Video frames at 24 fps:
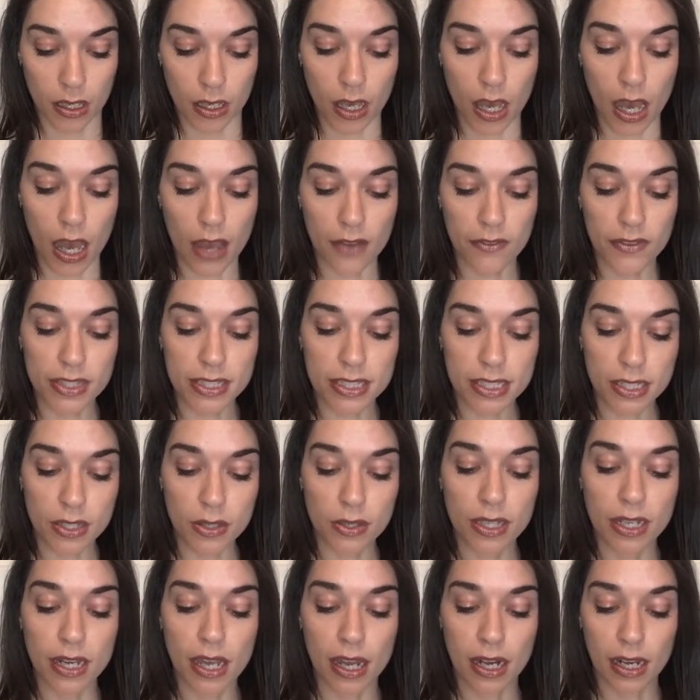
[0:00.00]
Obviously, you
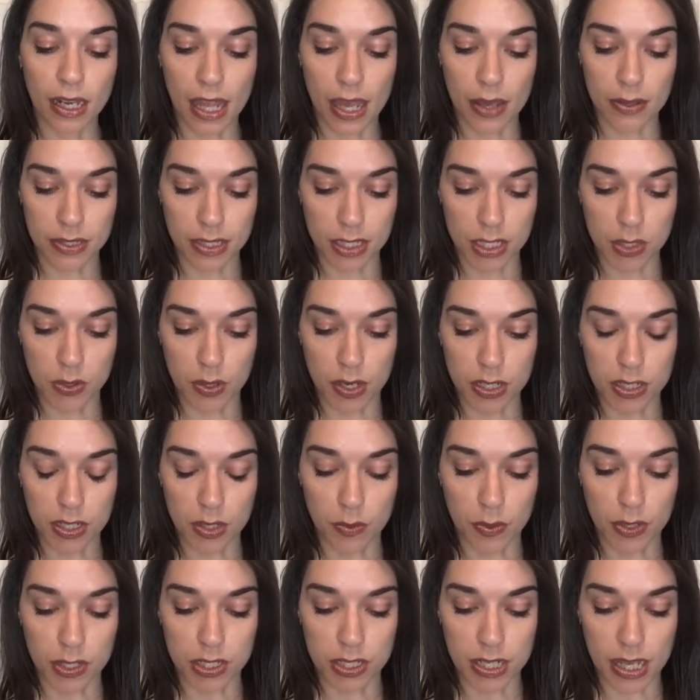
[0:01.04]
cannot allow a situation in
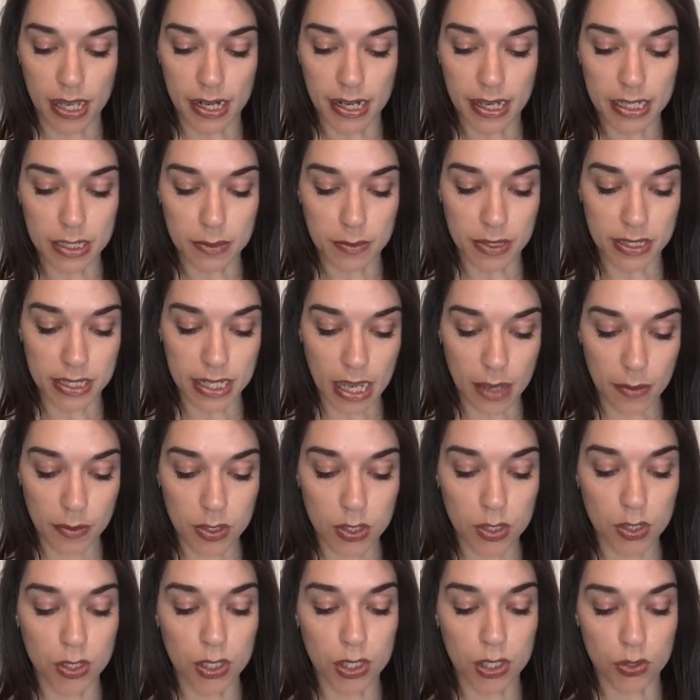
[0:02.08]
which data has been
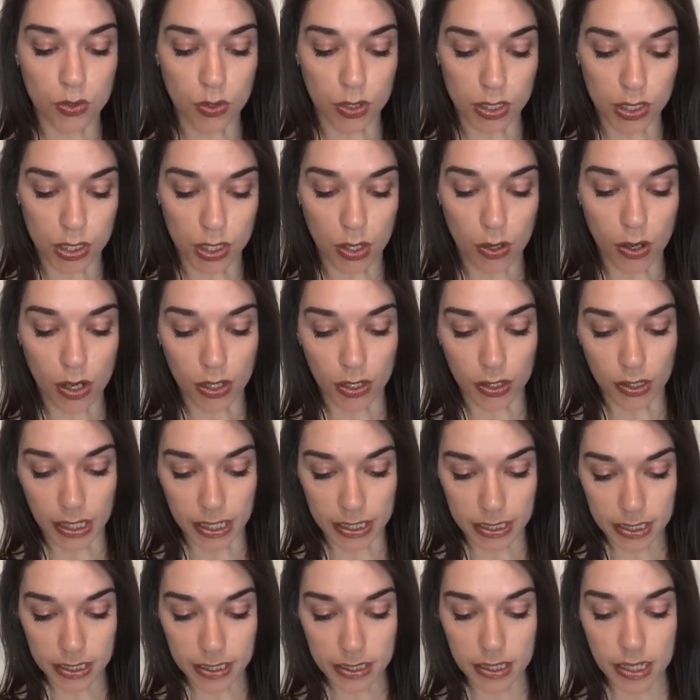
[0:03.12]
damaged or destroyed to go
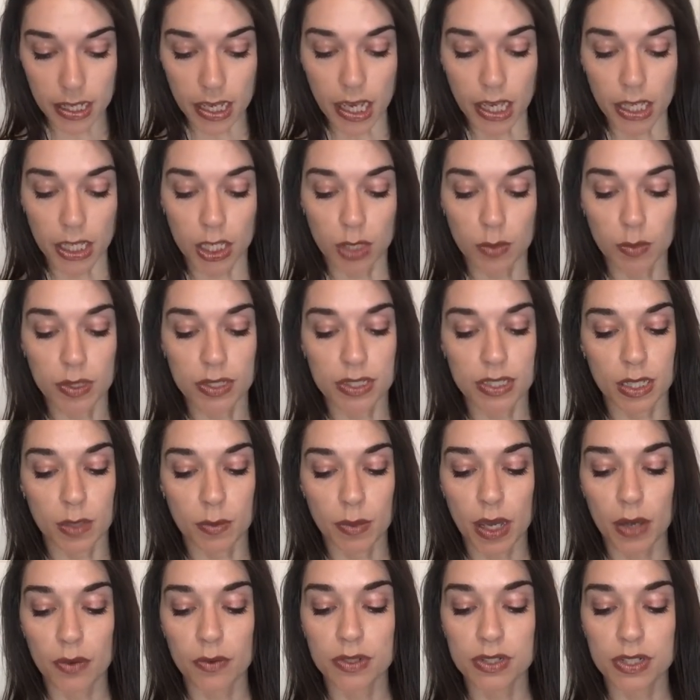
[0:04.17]
uncorrected. You must
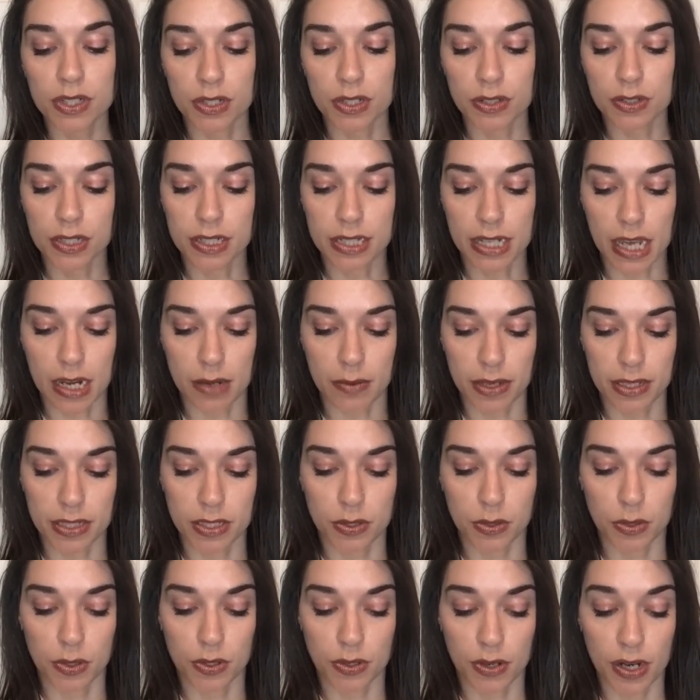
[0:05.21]
somehow return the database
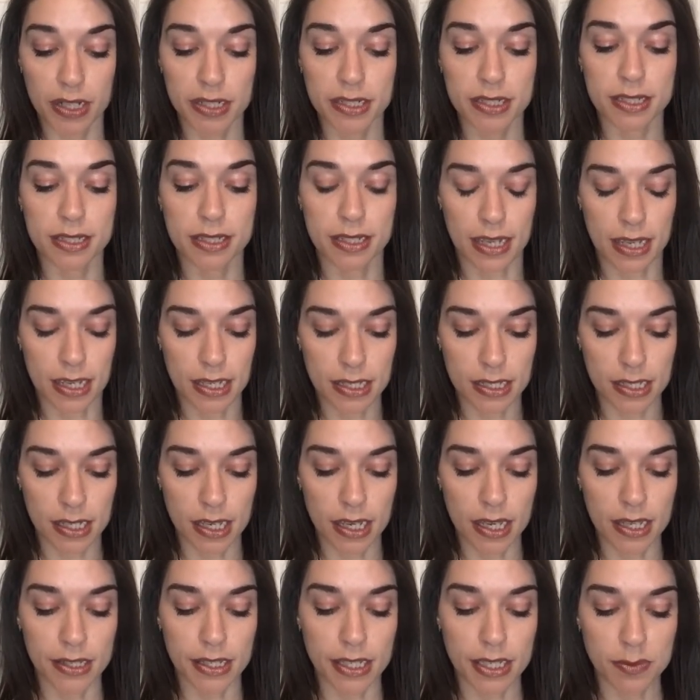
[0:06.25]
to a correct state.
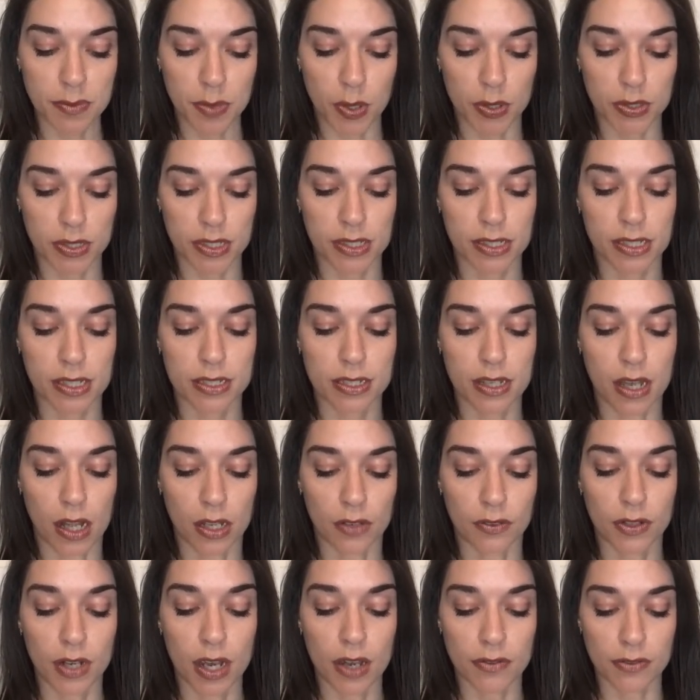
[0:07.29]
This process is called
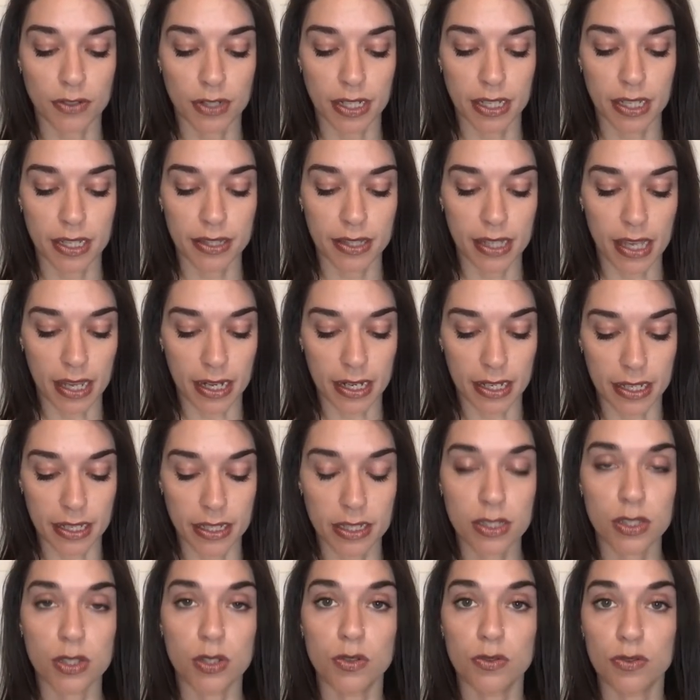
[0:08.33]
recovery. That
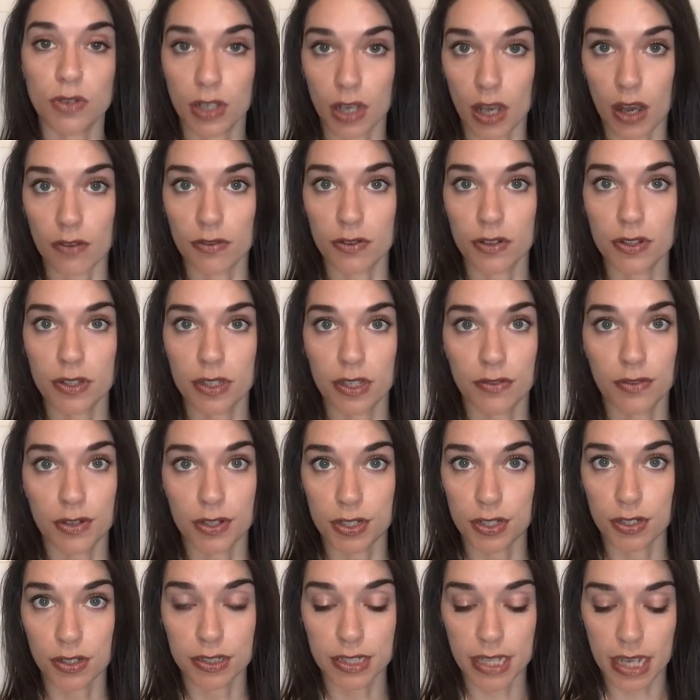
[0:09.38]
is, you recover the
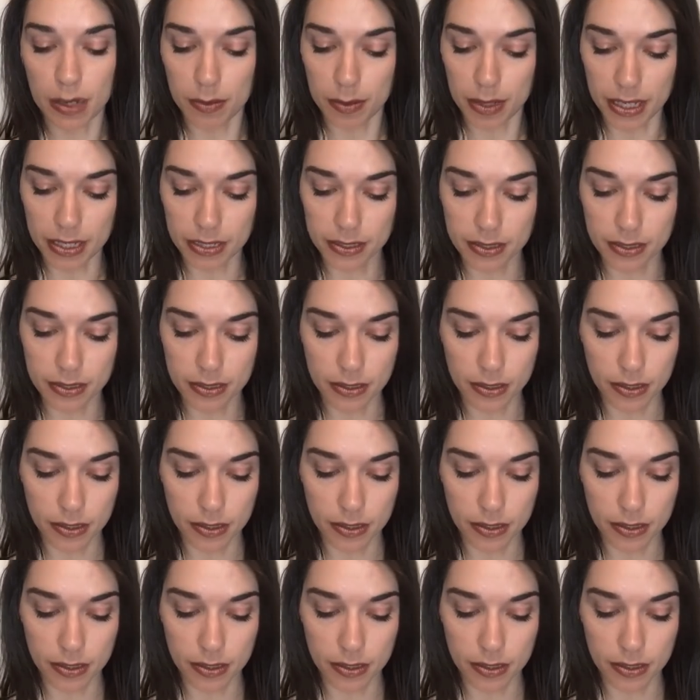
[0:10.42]
original database.